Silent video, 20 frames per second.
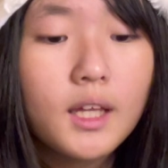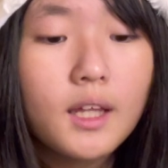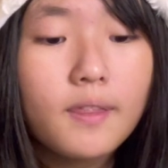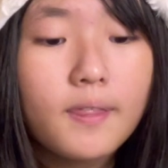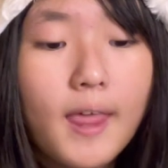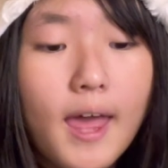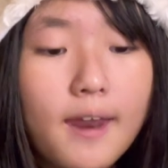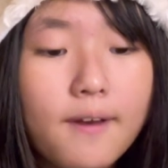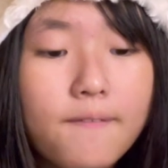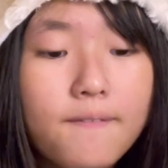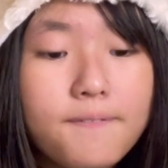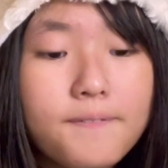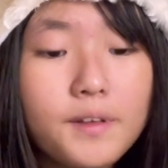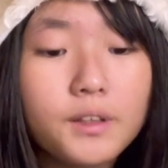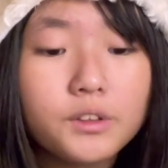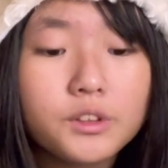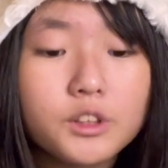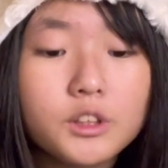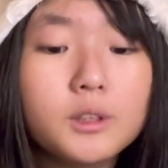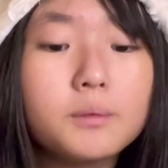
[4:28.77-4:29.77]
Then
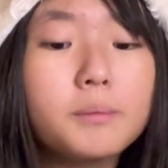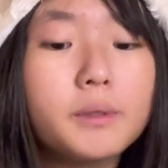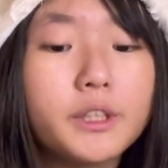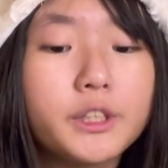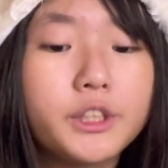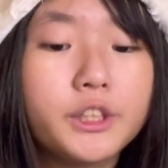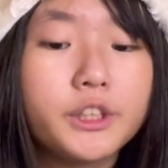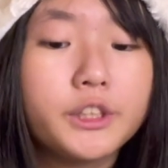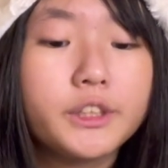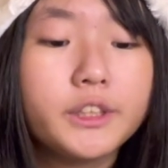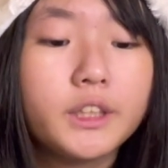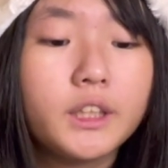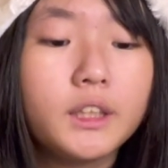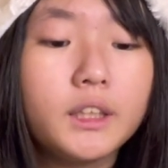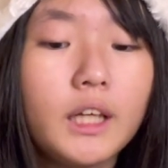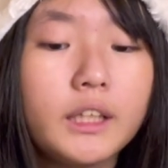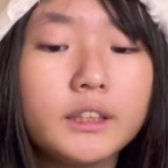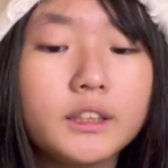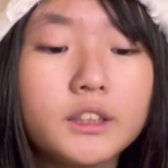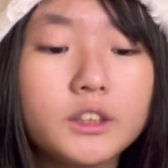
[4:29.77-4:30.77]
filter the mixture to
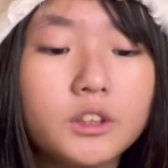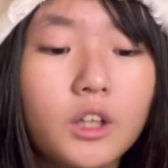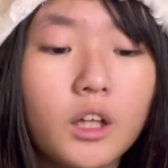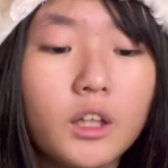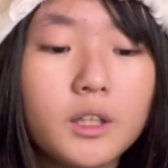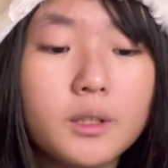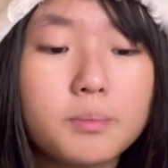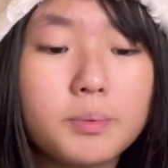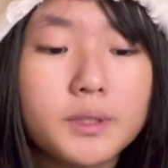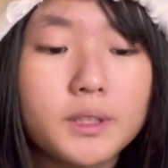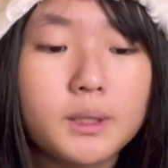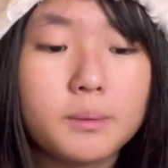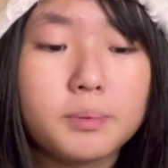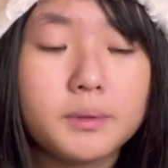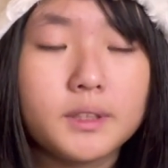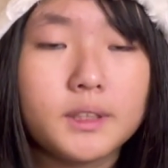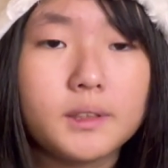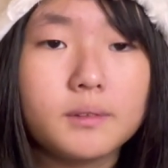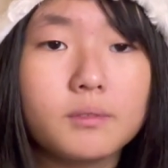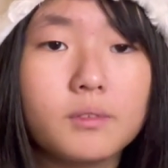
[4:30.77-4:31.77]
collect the solid
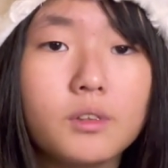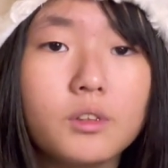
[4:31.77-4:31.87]
precipitate.